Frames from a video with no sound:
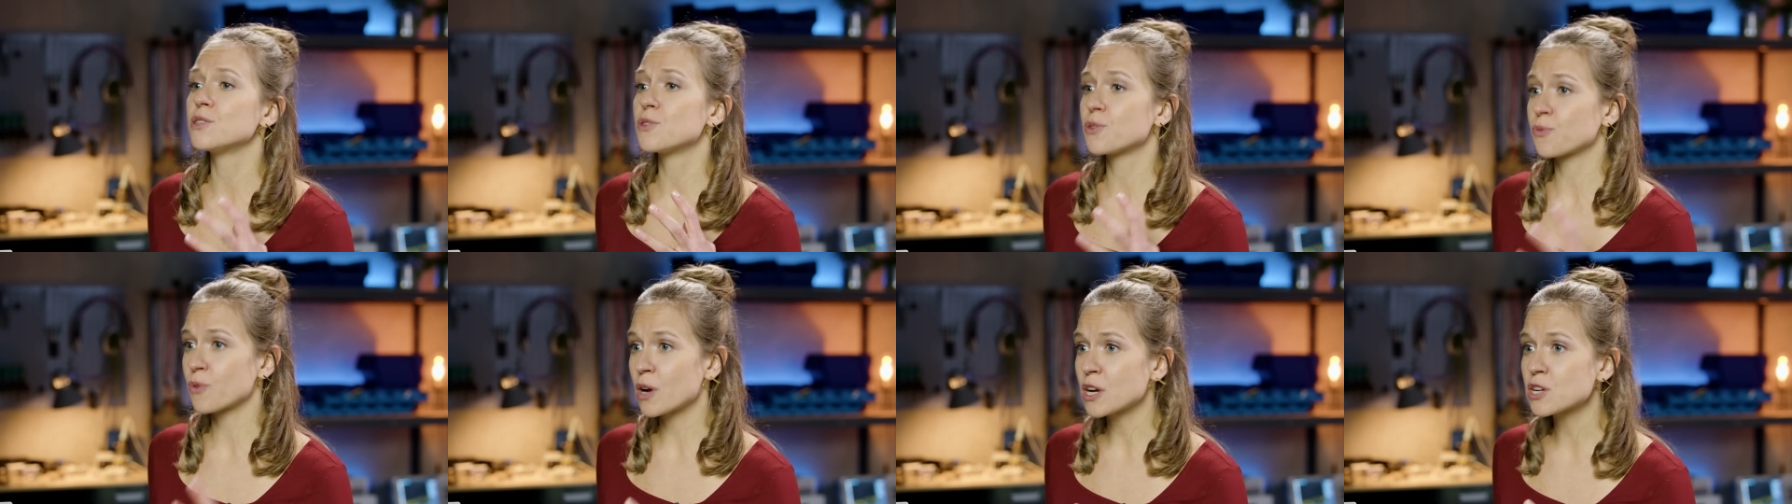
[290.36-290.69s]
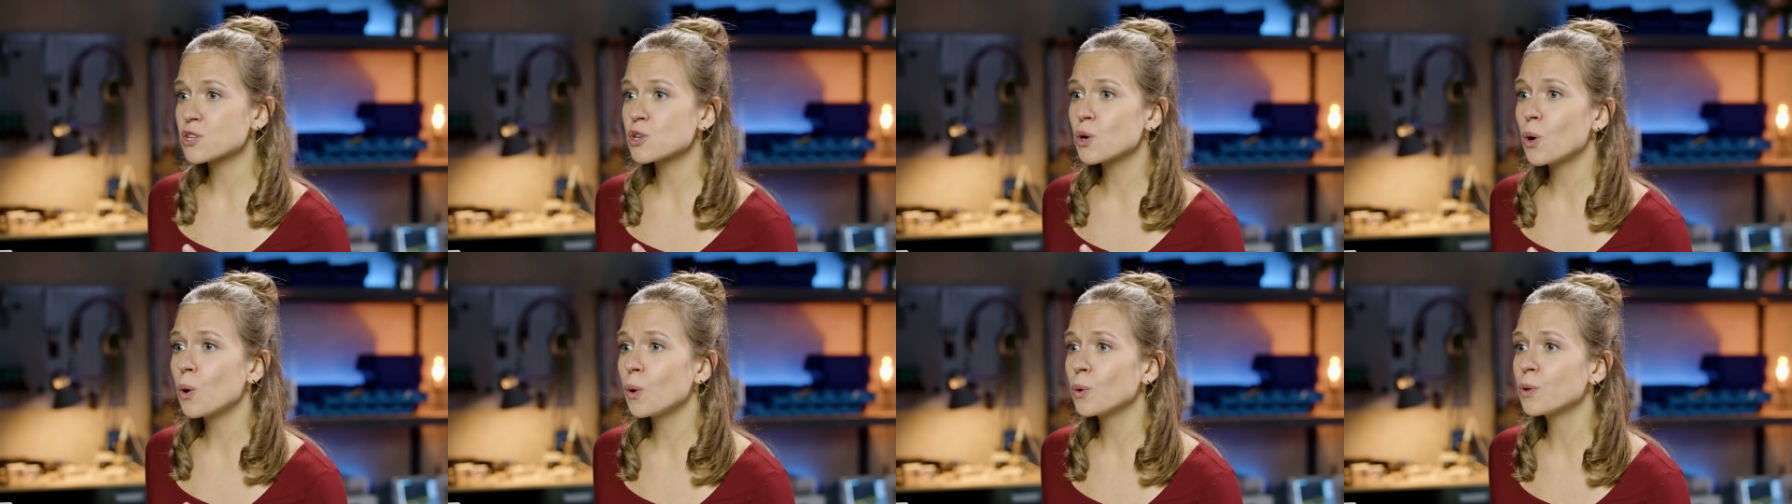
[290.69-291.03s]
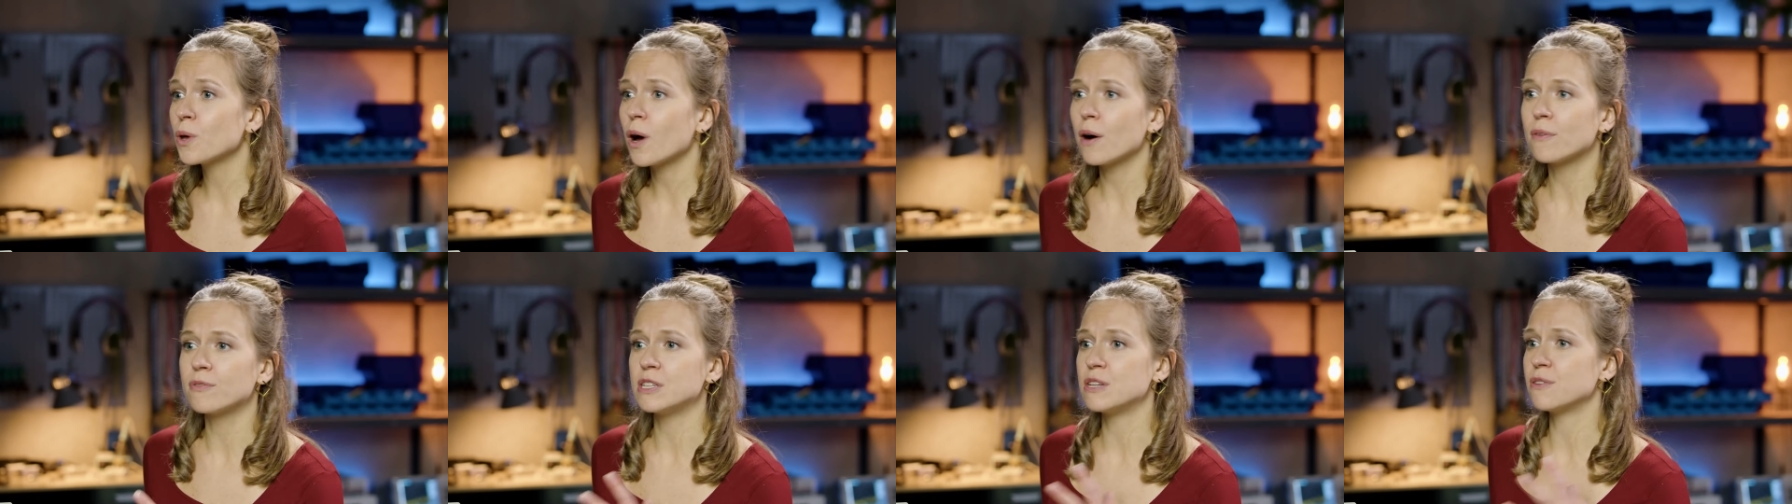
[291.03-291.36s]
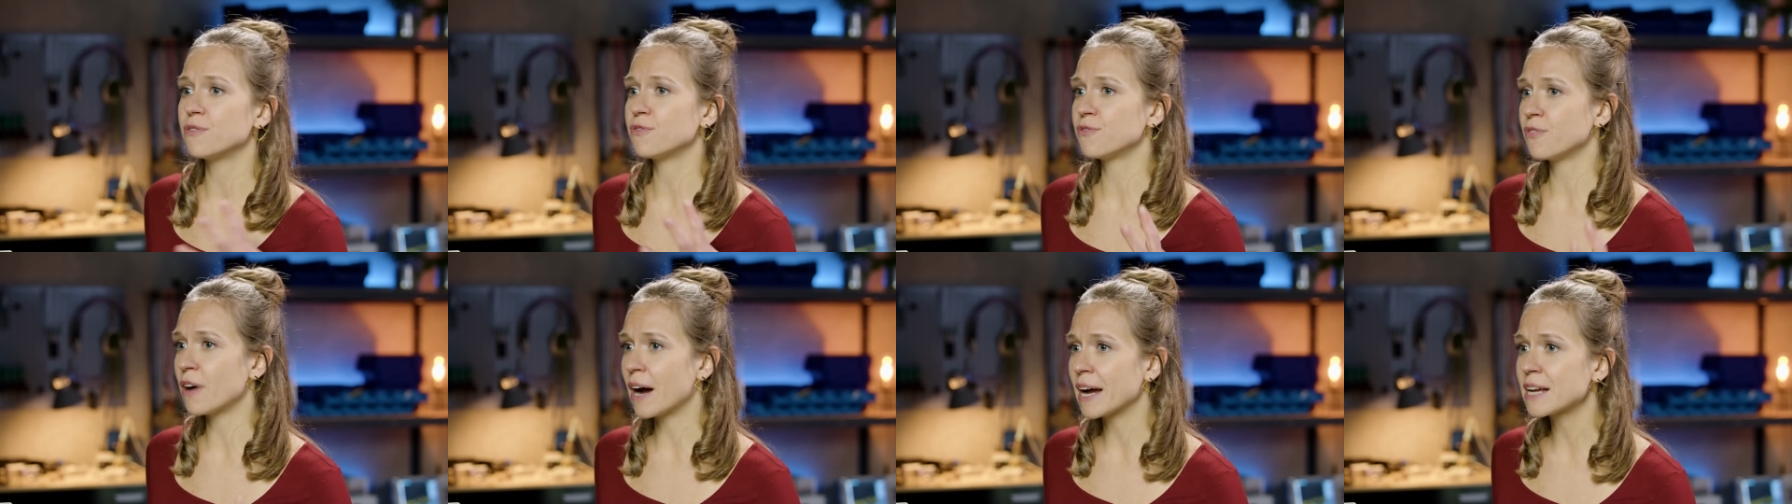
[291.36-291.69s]
the threshold of a
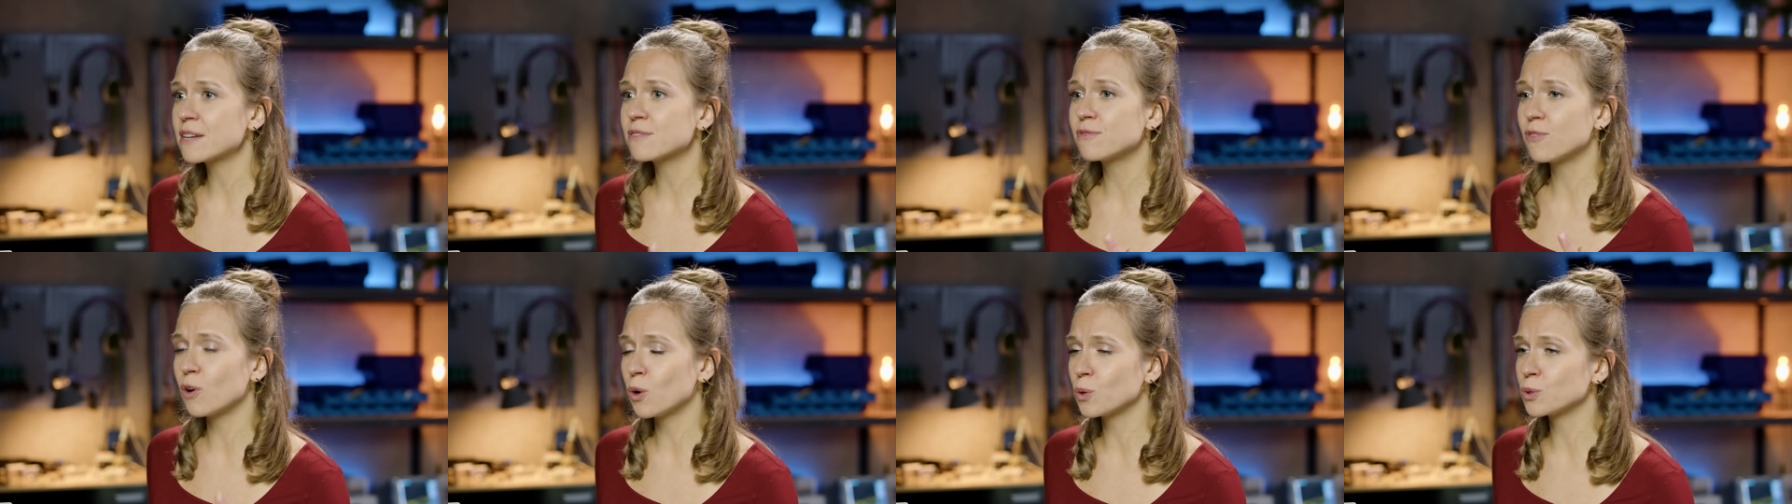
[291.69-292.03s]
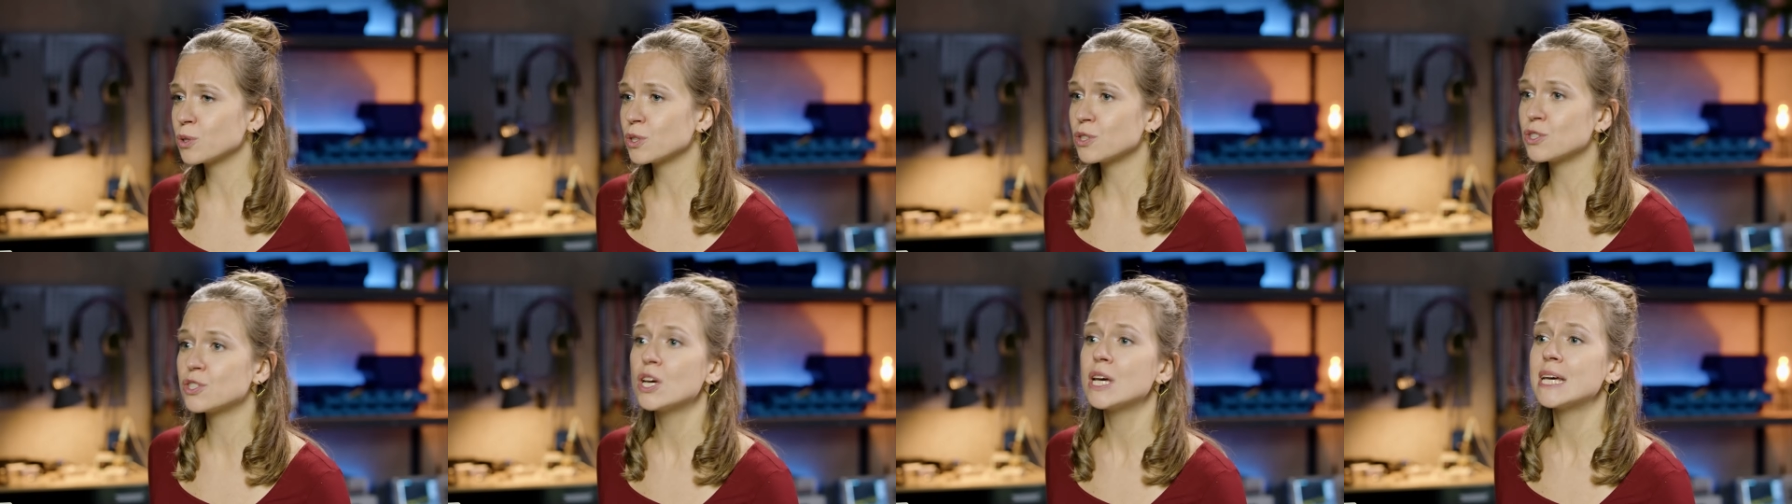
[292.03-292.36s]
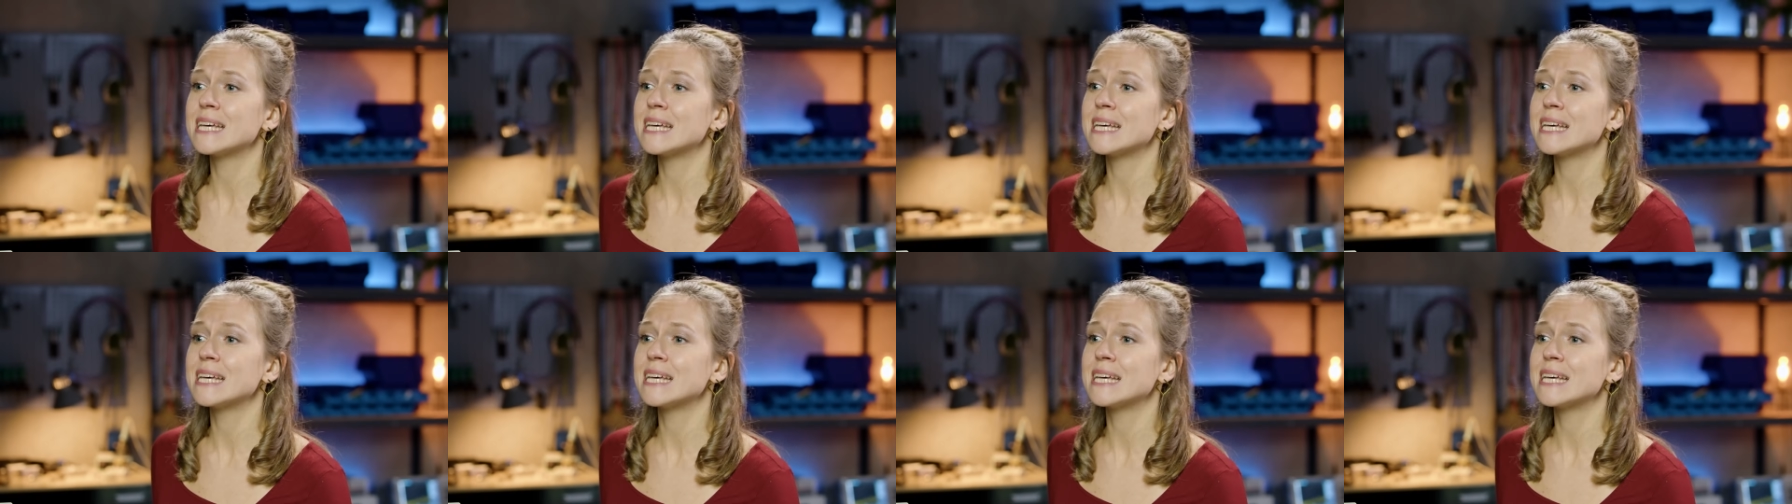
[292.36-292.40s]
defined voltage